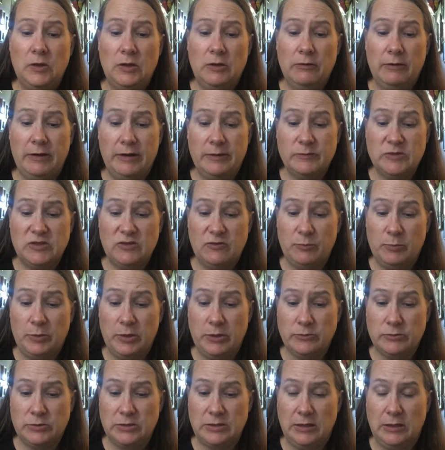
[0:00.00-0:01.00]
grams of
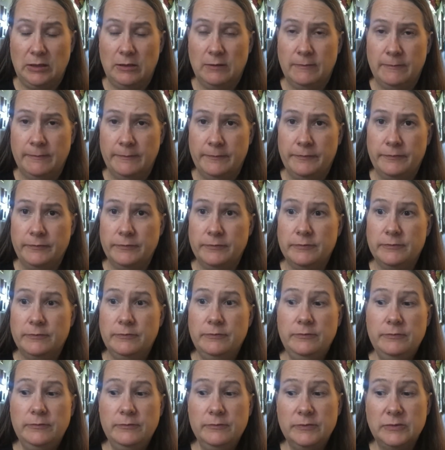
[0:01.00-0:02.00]
protein
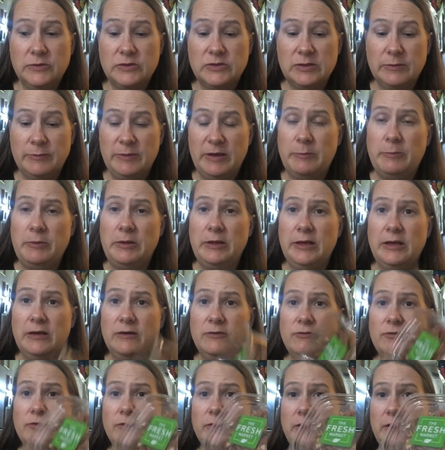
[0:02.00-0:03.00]
so my
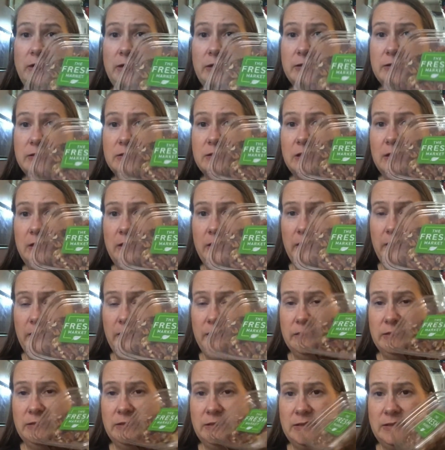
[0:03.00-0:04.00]
plan for this
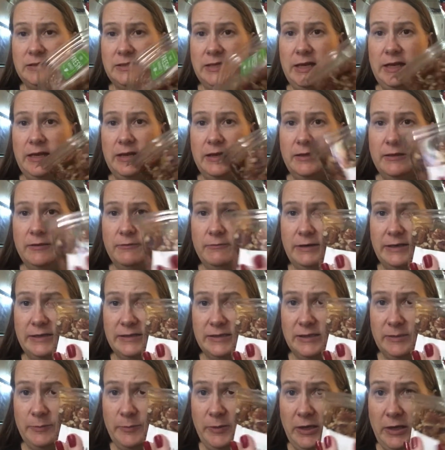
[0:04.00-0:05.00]
is to take the
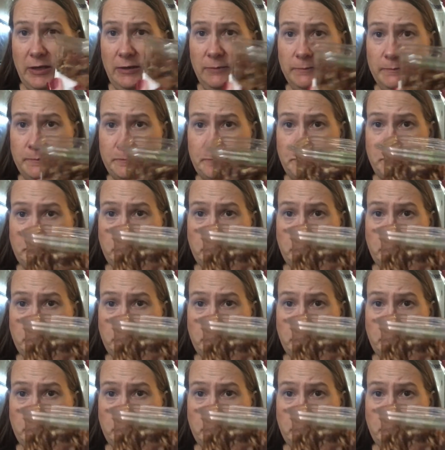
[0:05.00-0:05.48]
recipe